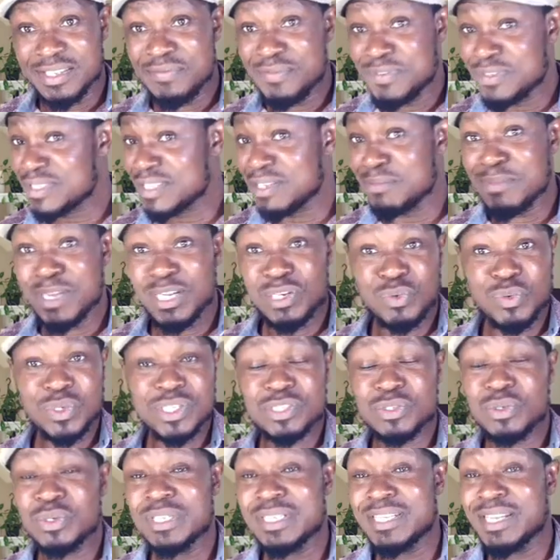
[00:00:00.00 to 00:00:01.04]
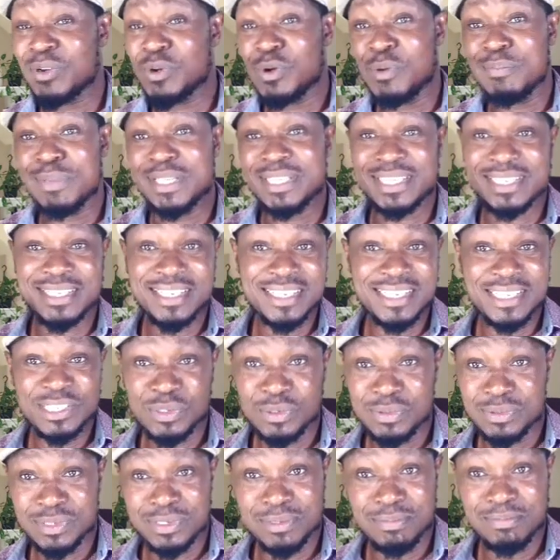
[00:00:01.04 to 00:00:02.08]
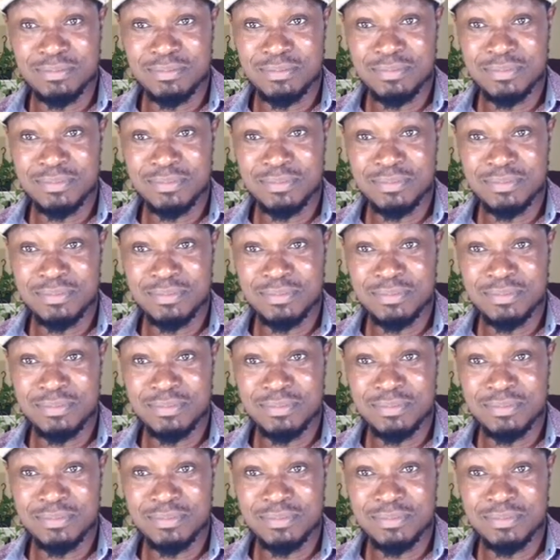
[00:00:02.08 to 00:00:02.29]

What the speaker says: if it's a man who is not in a committed relationship.